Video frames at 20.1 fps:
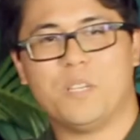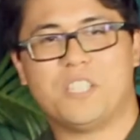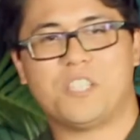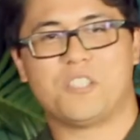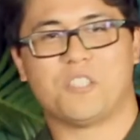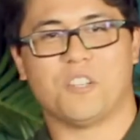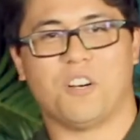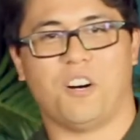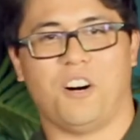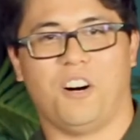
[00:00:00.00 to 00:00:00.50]
we
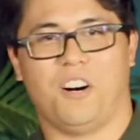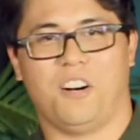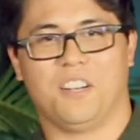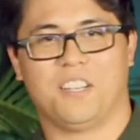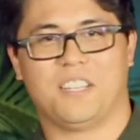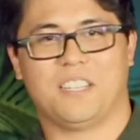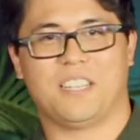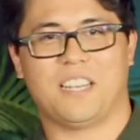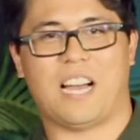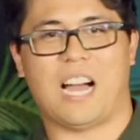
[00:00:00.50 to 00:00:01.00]
saw,
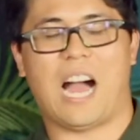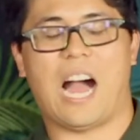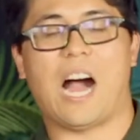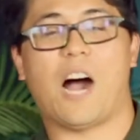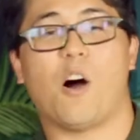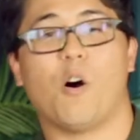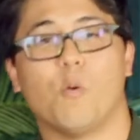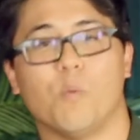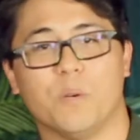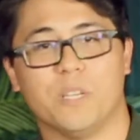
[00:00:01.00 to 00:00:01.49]

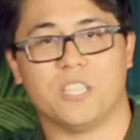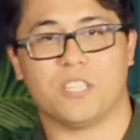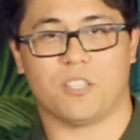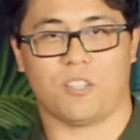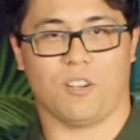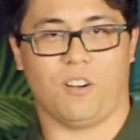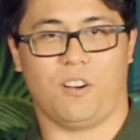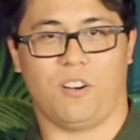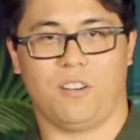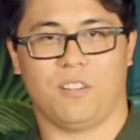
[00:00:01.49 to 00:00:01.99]
how we
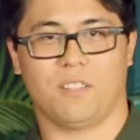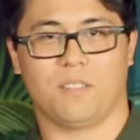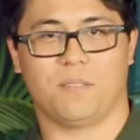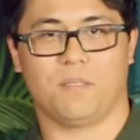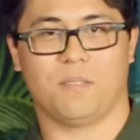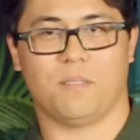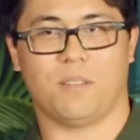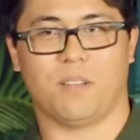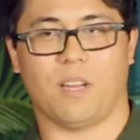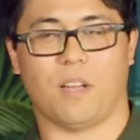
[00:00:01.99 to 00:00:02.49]
saw,
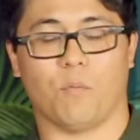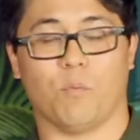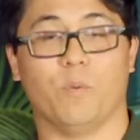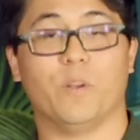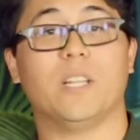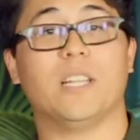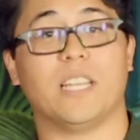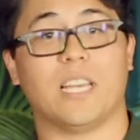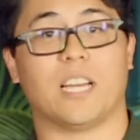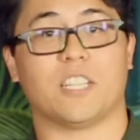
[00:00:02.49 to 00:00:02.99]

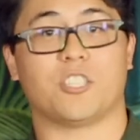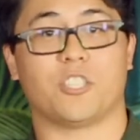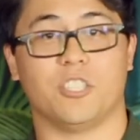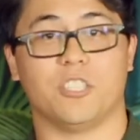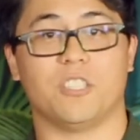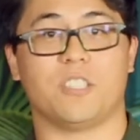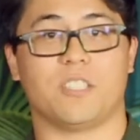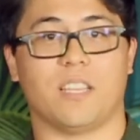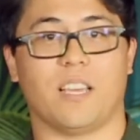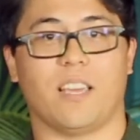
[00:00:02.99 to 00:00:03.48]
really, I
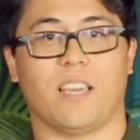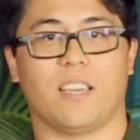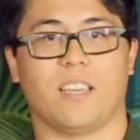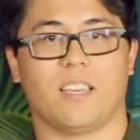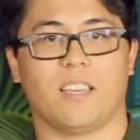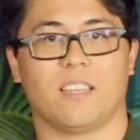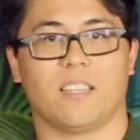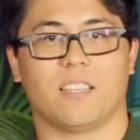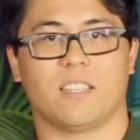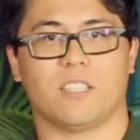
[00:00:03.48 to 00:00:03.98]
should say,
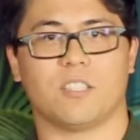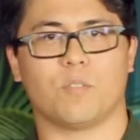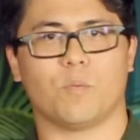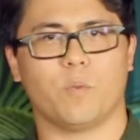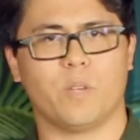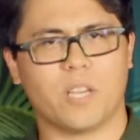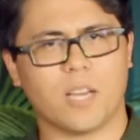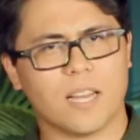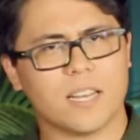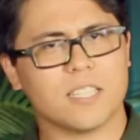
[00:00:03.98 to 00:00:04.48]
because
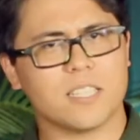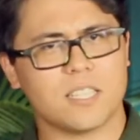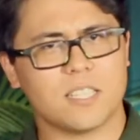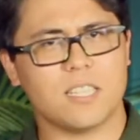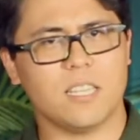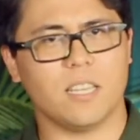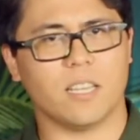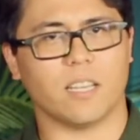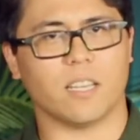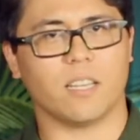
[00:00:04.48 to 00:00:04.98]
we kind of
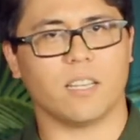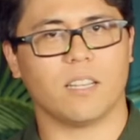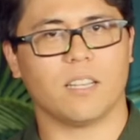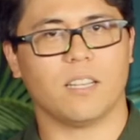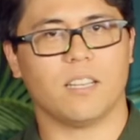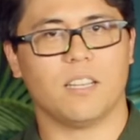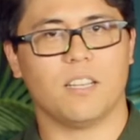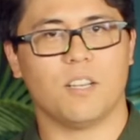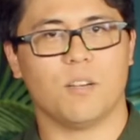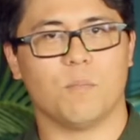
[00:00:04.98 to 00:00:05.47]
see it,
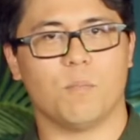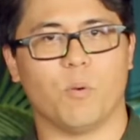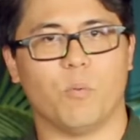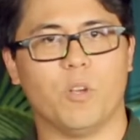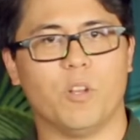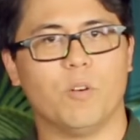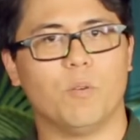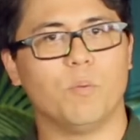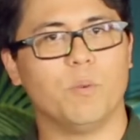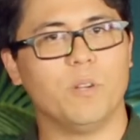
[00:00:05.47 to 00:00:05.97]
but
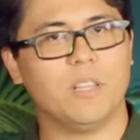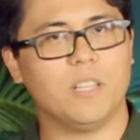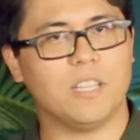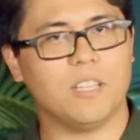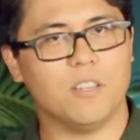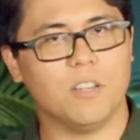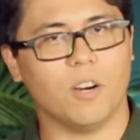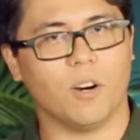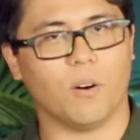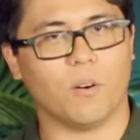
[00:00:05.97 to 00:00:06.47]
we don't
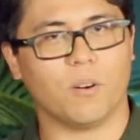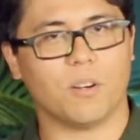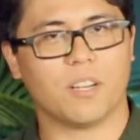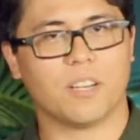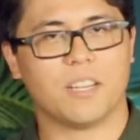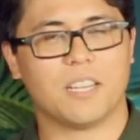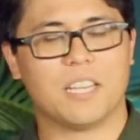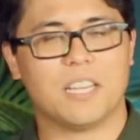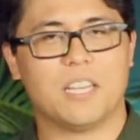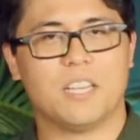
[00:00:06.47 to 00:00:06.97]
really know.
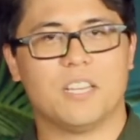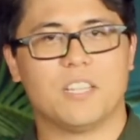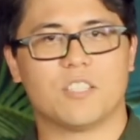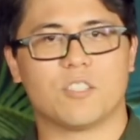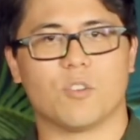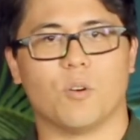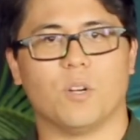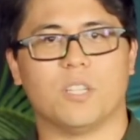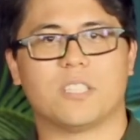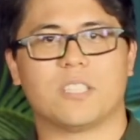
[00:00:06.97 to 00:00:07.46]

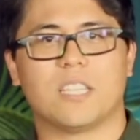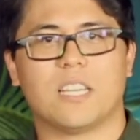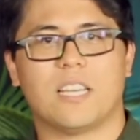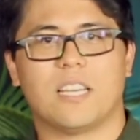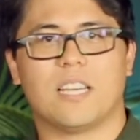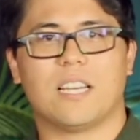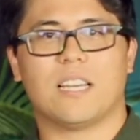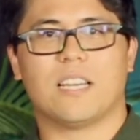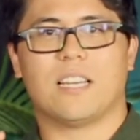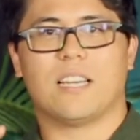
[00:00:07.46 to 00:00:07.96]
So it's
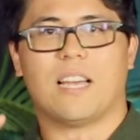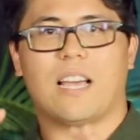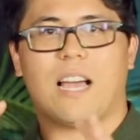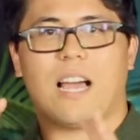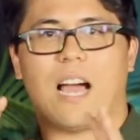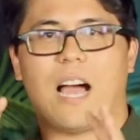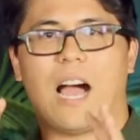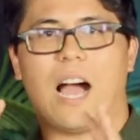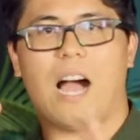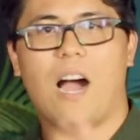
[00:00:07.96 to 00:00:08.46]

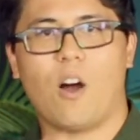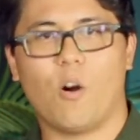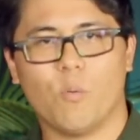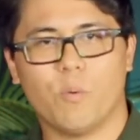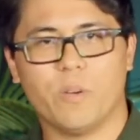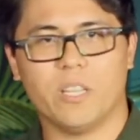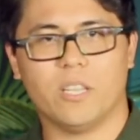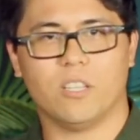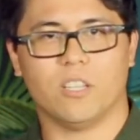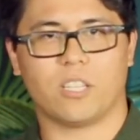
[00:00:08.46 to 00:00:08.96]
how
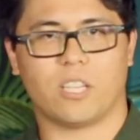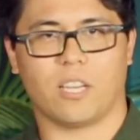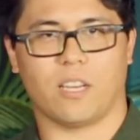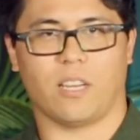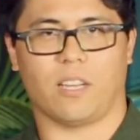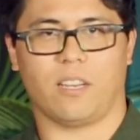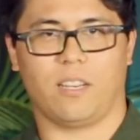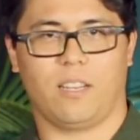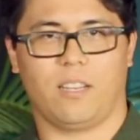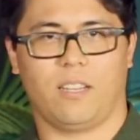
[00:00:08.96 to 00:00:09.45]
we look
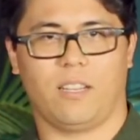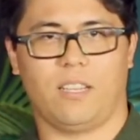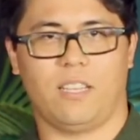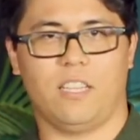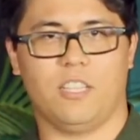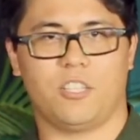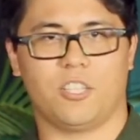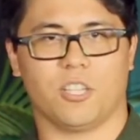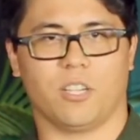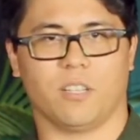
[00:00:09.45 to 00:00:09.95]
at
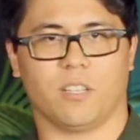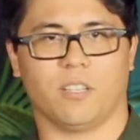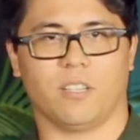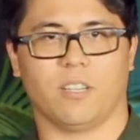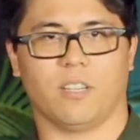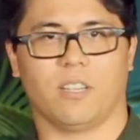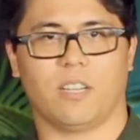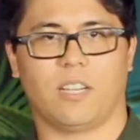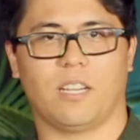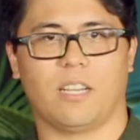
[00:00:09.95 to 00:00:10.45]
each
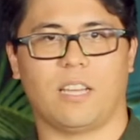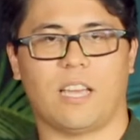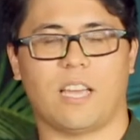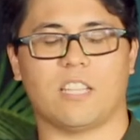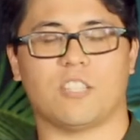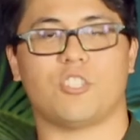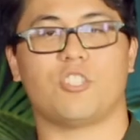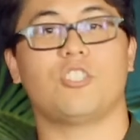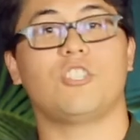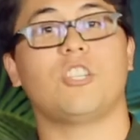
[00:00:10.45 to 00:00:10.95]
other
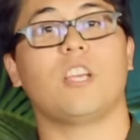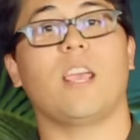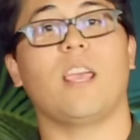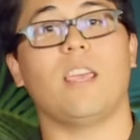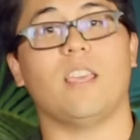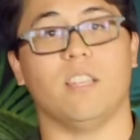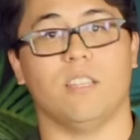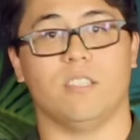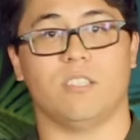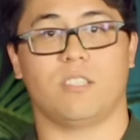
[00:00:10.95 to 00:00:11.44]
has
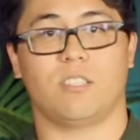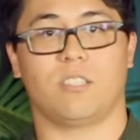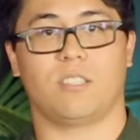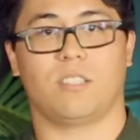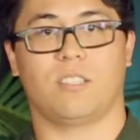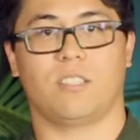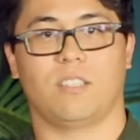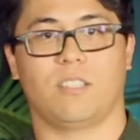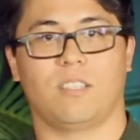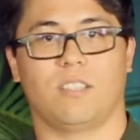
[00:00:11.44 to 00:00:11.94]
changed